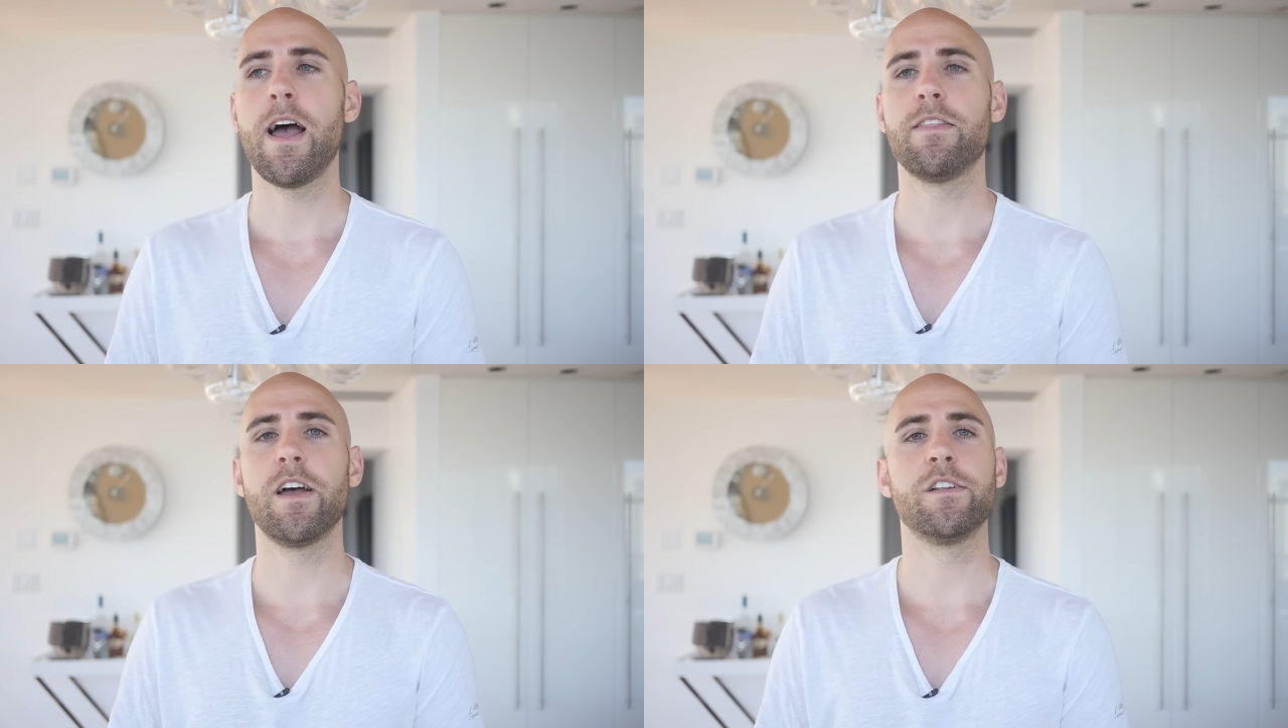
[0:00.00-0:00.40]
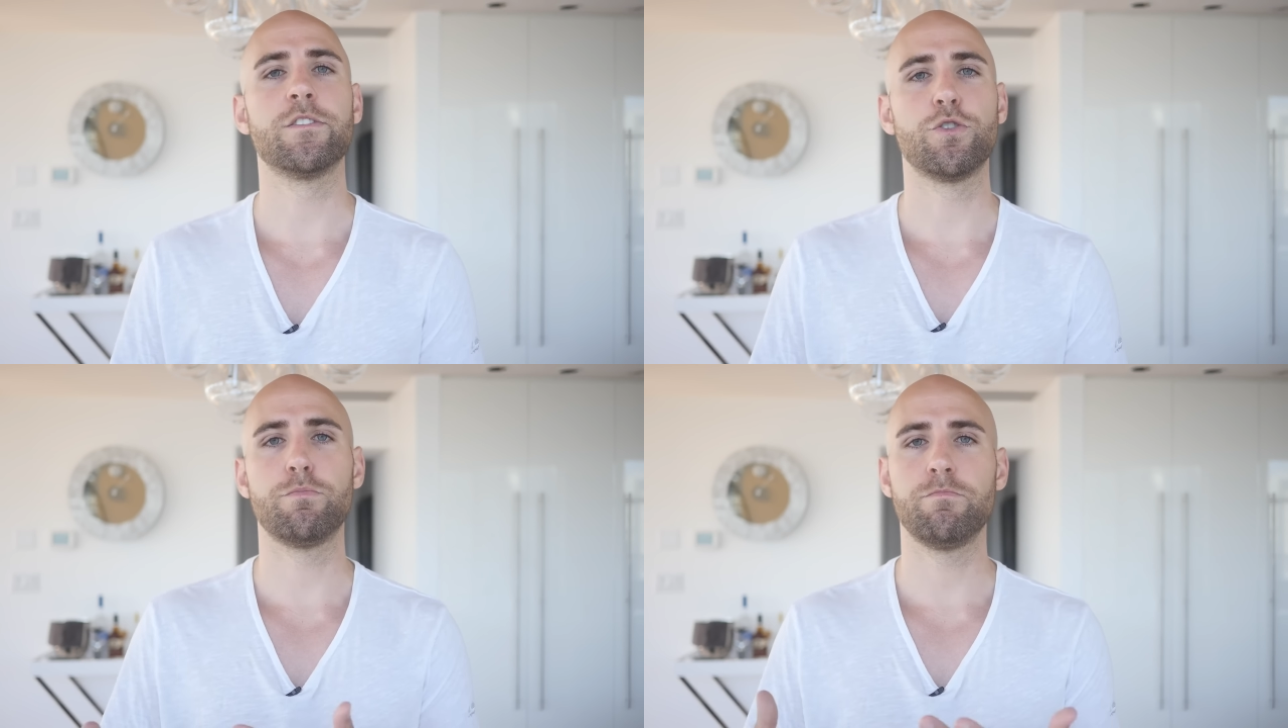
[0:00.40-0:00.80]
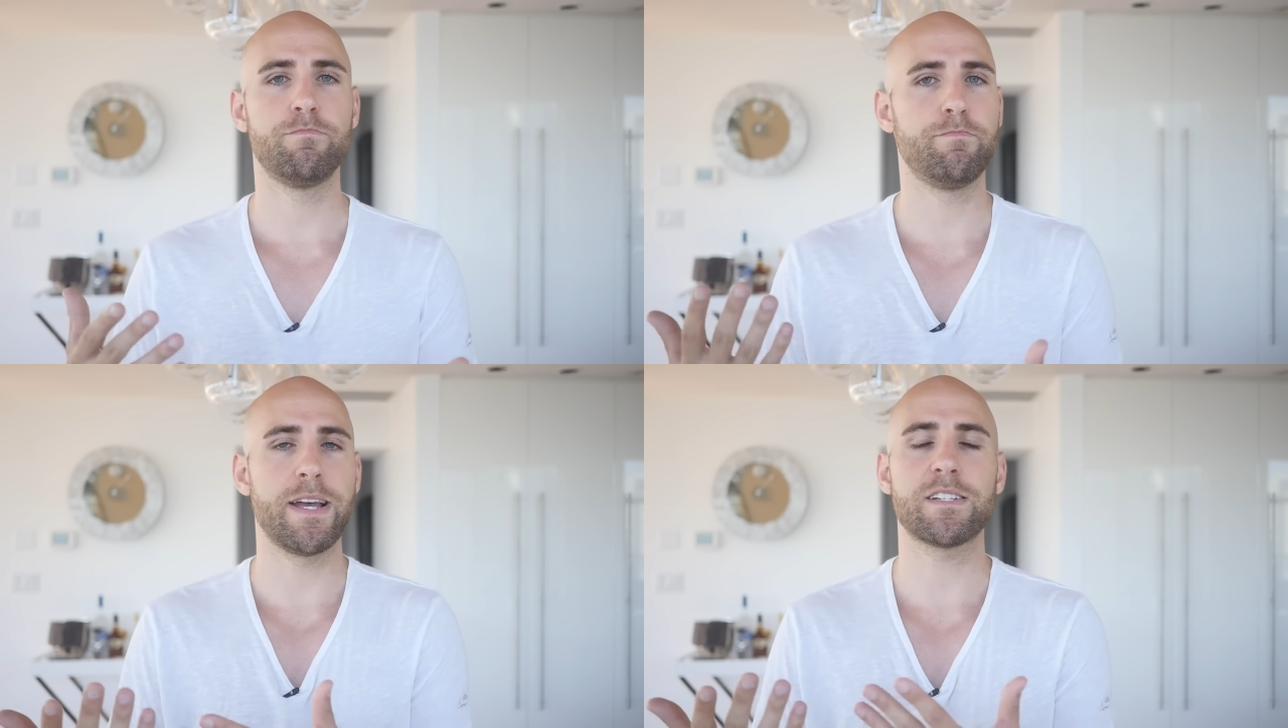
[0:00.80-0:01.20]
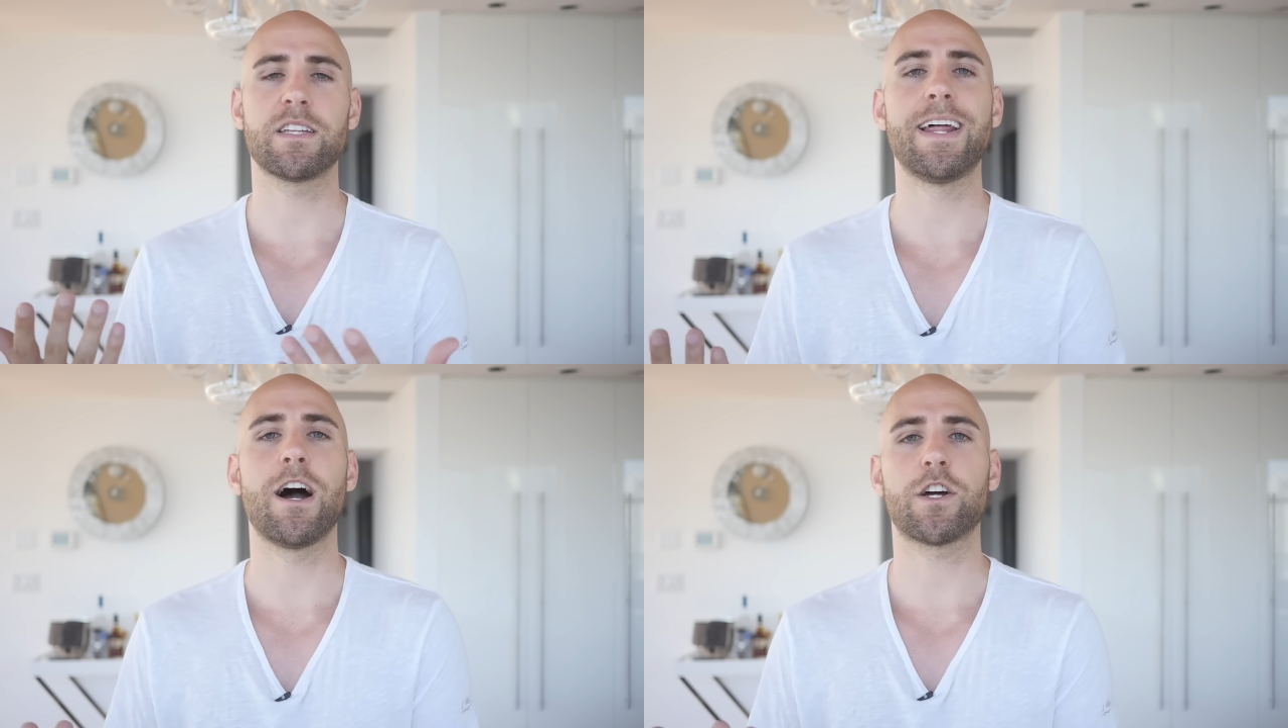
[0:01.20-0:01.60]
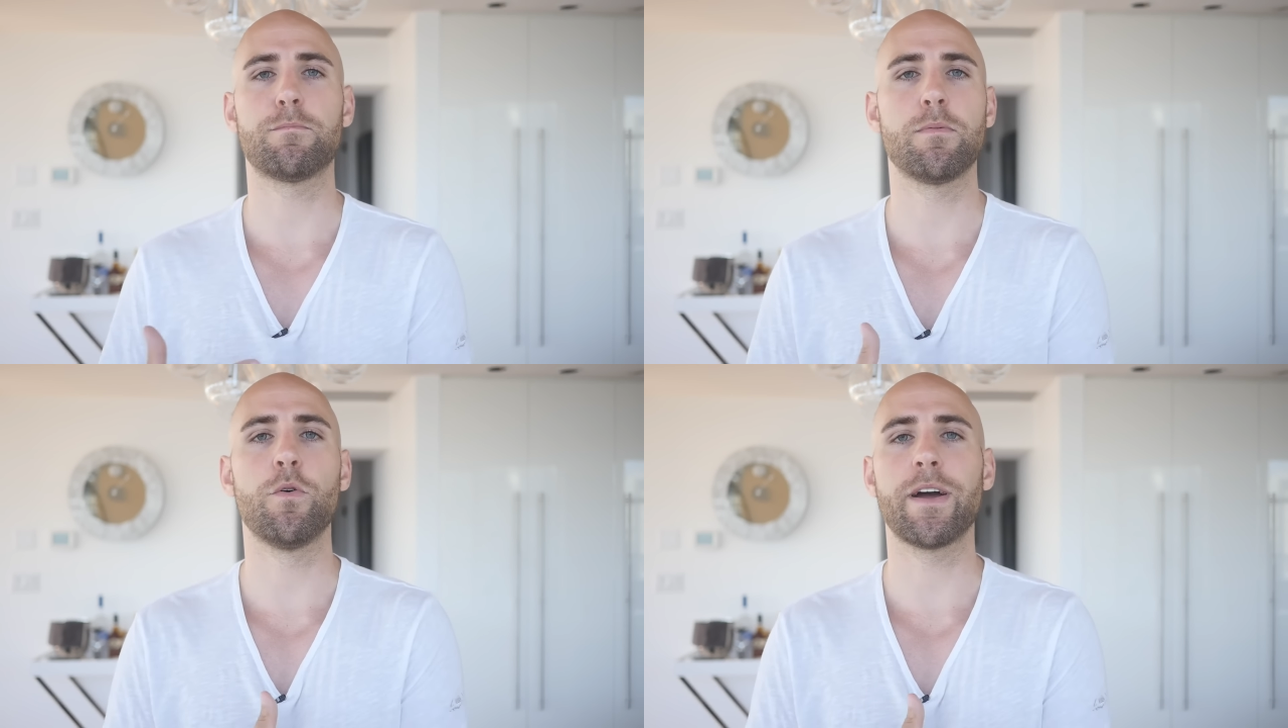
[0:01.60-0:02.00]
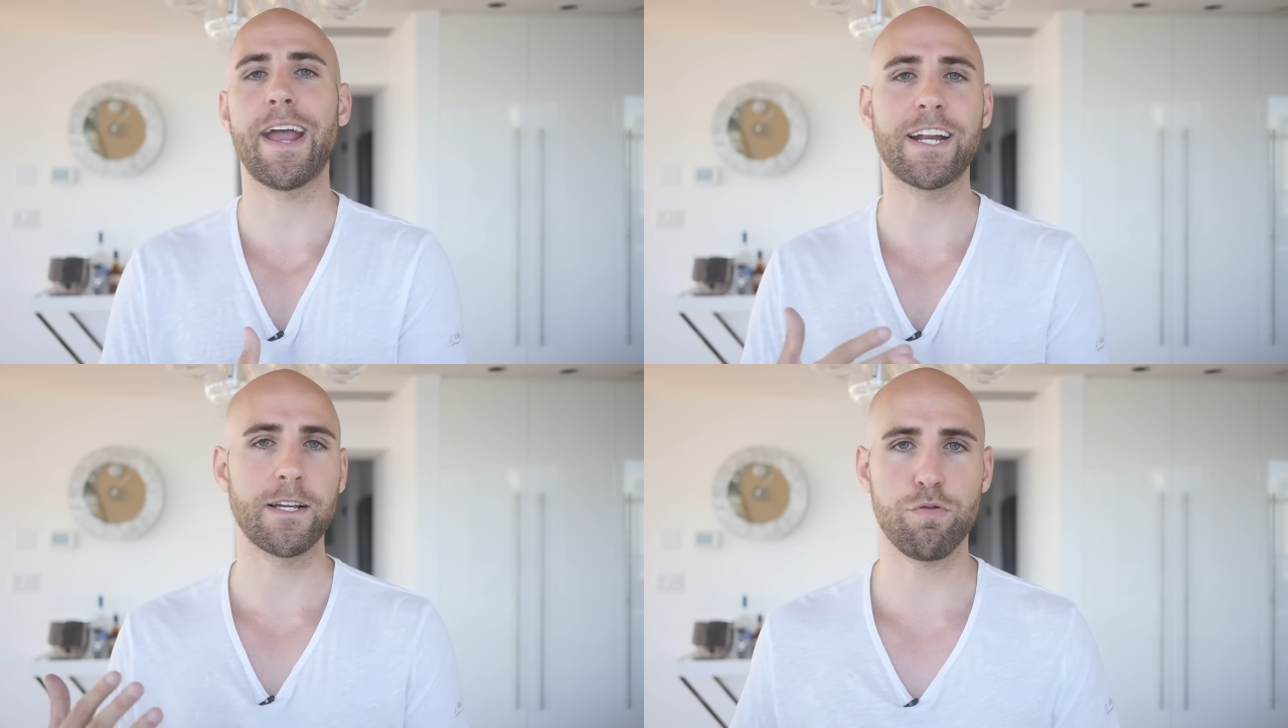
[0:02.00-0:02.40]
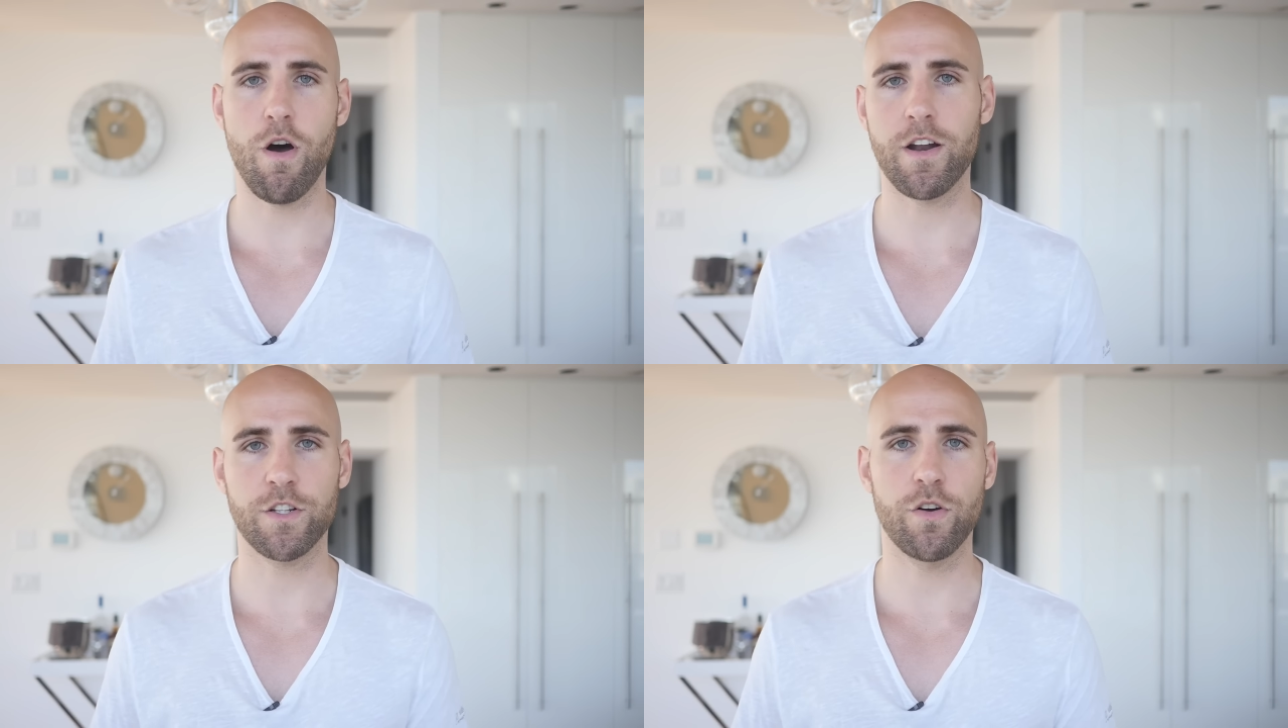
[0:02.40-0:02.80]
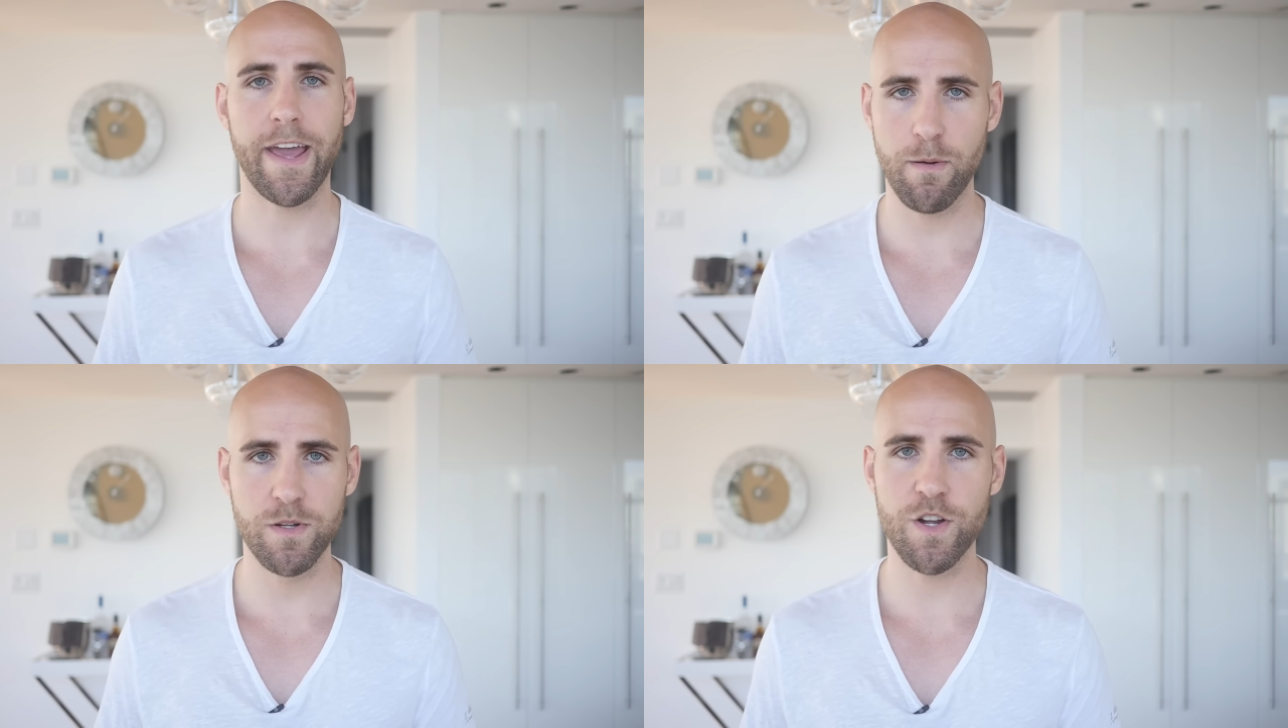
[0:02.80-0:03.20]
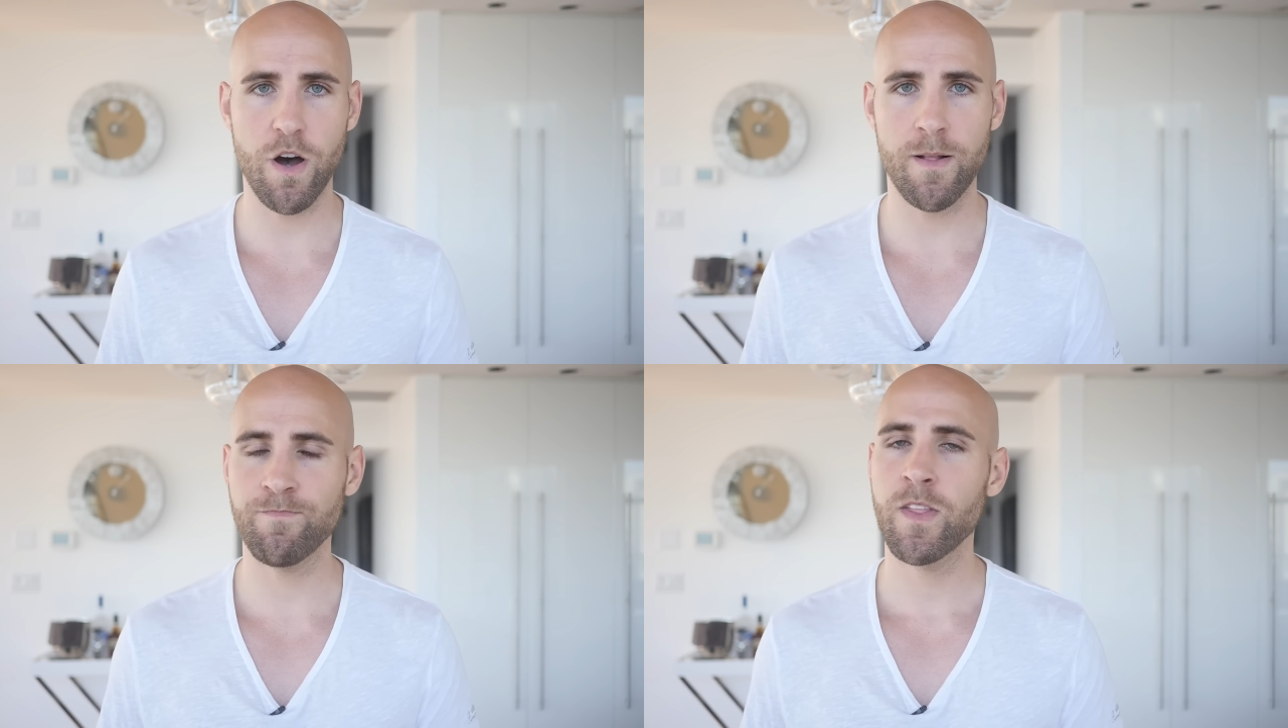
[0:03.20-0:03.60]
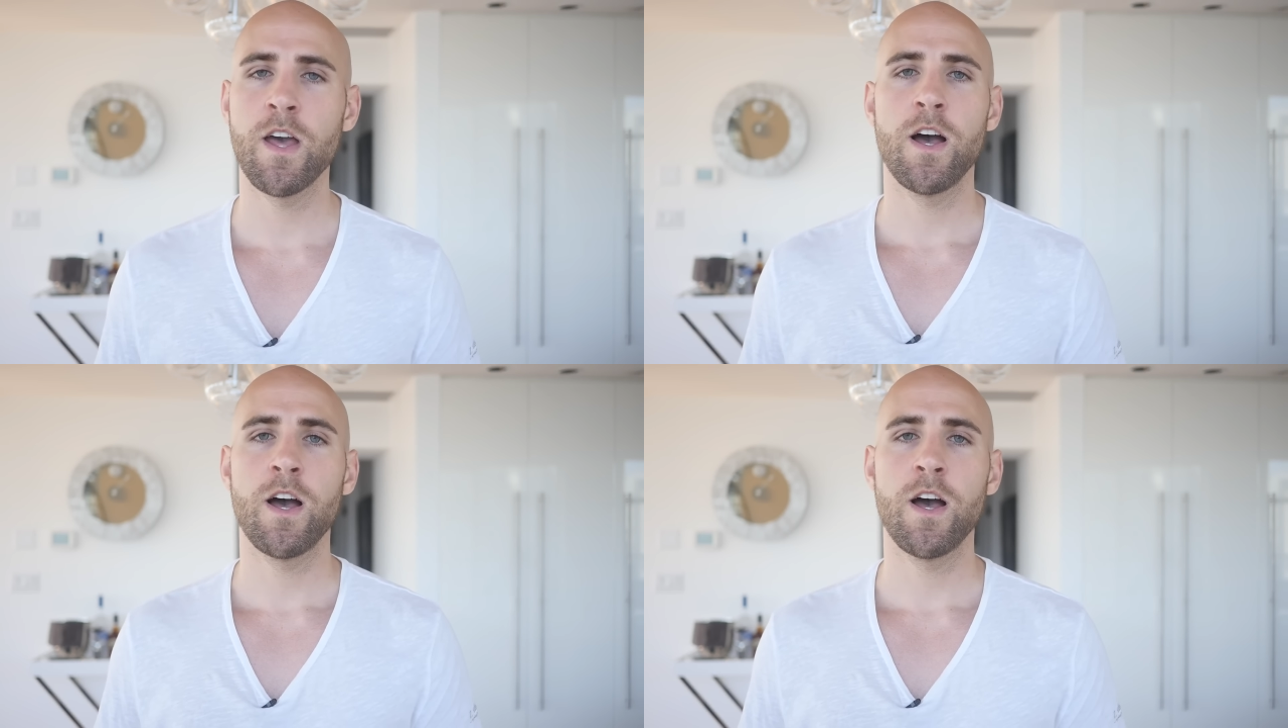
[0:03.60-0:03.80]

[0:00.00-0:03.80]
and then you basically now can promote any product on Amazon.